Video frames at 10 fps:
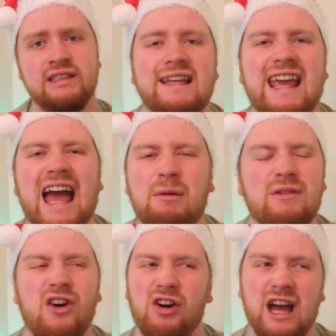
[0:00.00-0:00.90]
Yeah, we've
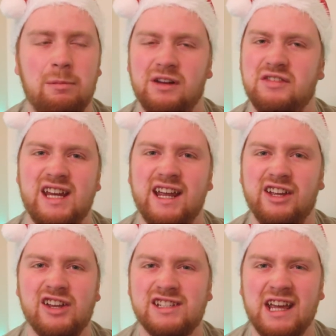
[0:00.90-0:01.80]
got a couple of
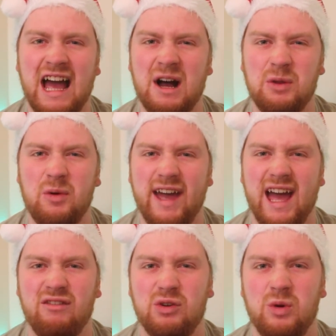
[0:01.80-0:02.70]
stinkers to get out of the way,
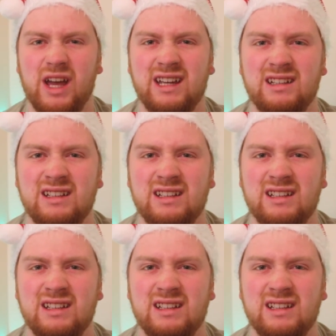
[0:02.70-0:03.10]
haven't we?